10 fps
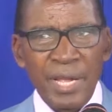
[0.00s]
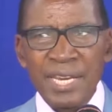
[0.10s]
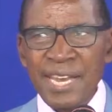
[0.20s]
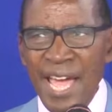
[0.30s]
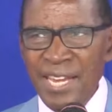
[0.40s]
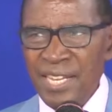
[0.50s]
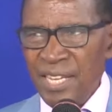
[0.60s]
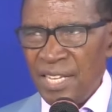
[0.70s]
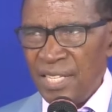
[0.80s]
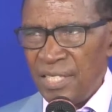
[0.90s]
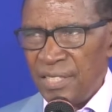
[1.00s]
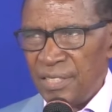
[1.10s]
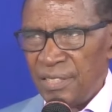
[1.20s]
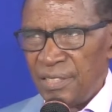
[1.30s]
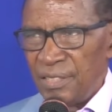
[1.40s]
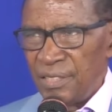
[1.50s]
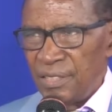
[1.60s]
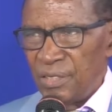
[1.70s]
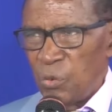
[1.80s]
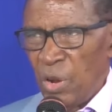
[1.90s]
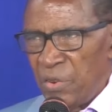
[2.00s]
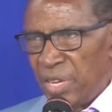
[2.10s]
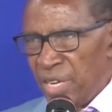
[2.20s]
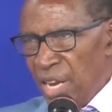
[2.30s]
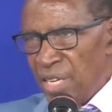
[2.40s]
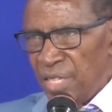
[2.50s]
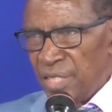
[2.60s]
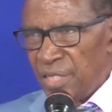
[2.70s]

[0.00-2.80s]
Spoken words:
Wewe nani? Wewe nani?